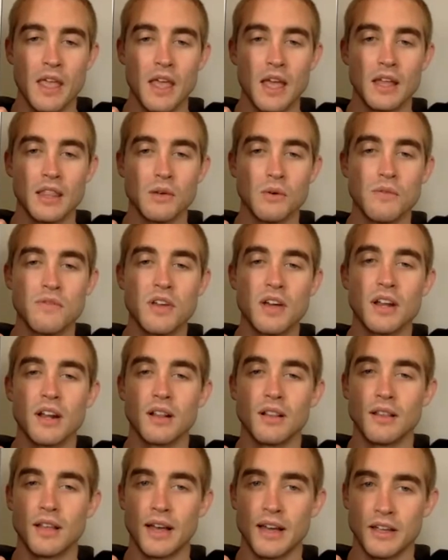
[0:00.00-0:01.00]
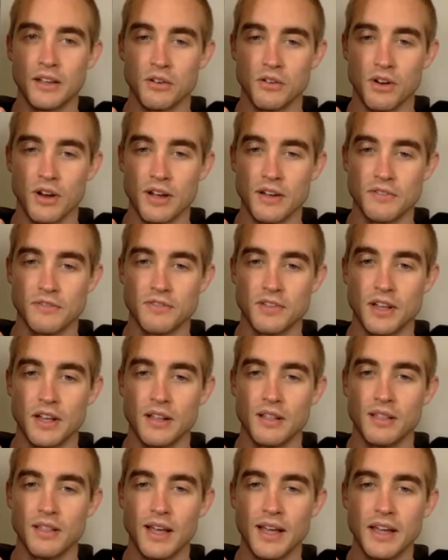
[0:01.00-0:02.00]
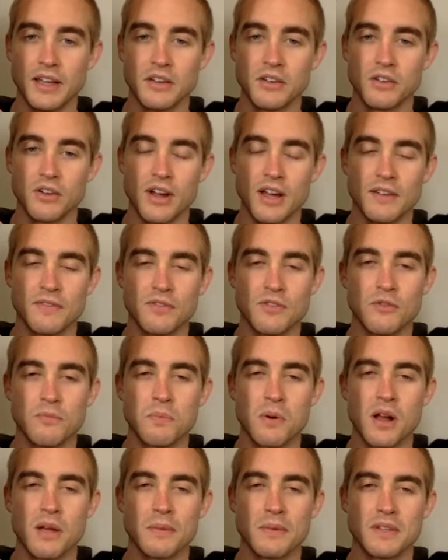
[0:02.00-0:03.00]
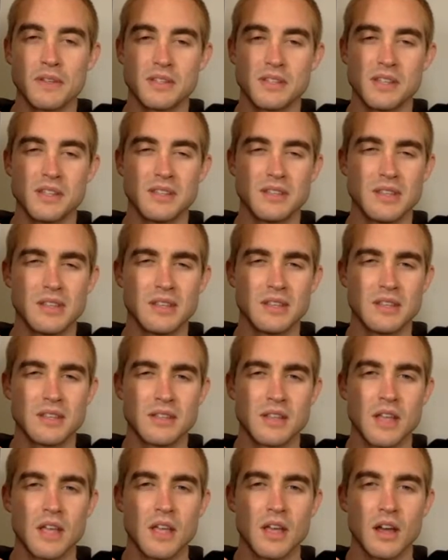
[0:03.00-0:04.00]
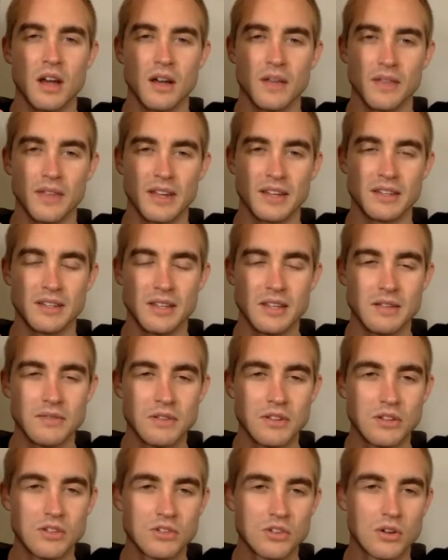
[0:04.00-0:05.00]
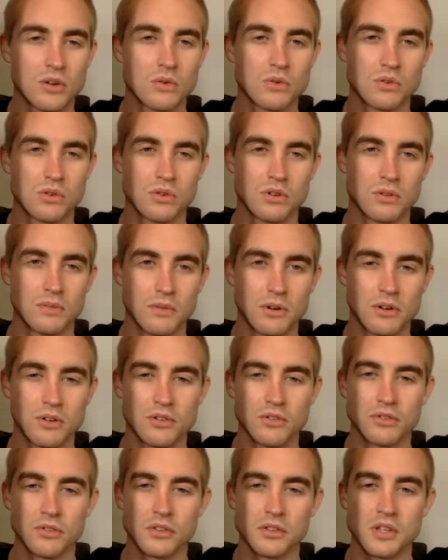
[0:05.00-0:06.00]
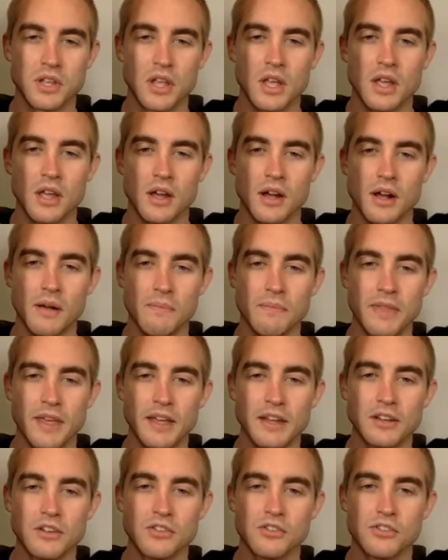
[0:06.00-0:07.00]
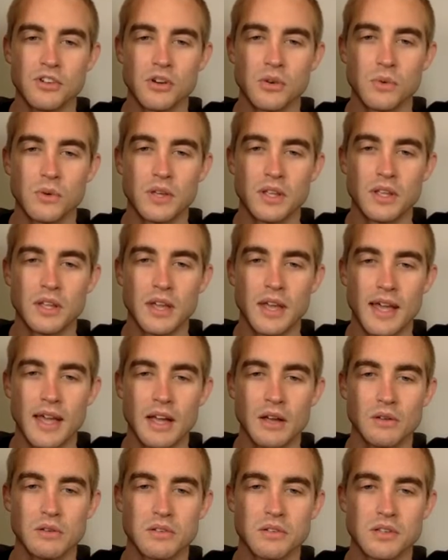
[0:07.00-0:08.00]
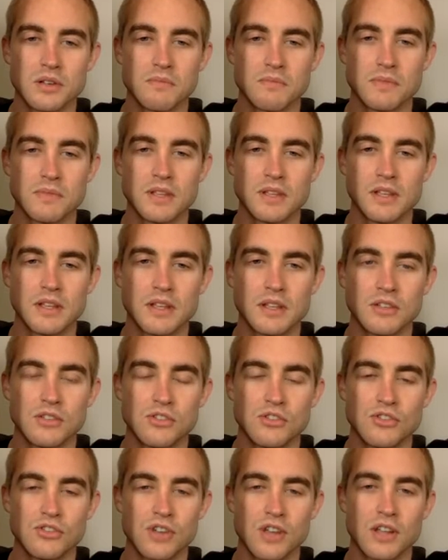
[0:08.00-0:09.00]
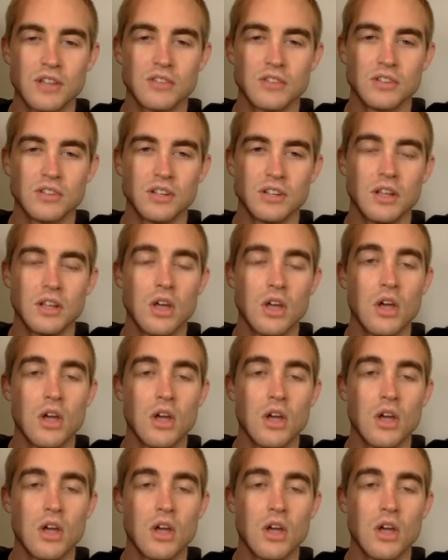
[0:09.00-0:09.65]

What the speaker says: And then we've got a line graph. A line graph, you've probably seen these on like TV shows or commercials. That is showing how something is changing